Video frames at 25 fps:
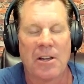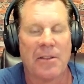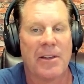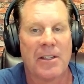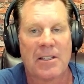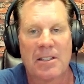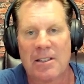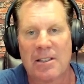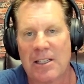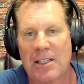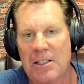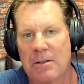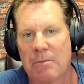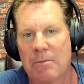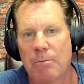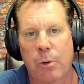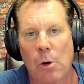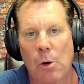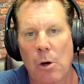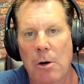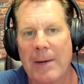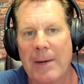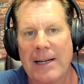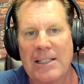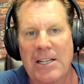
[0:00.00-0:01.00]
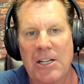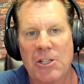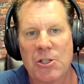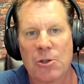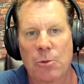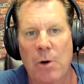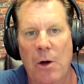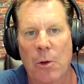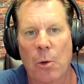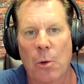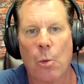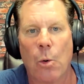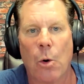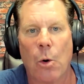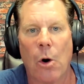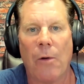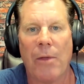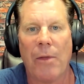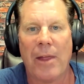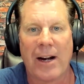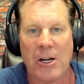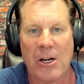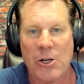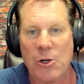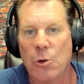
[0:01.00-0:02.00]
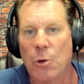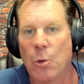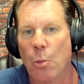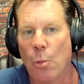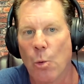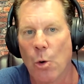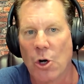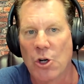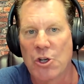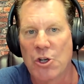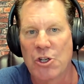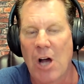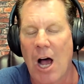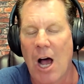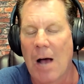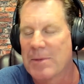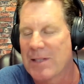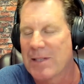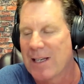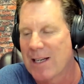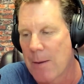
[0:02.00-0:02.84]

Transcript: And this is a program I teach around the world that I do in workshops,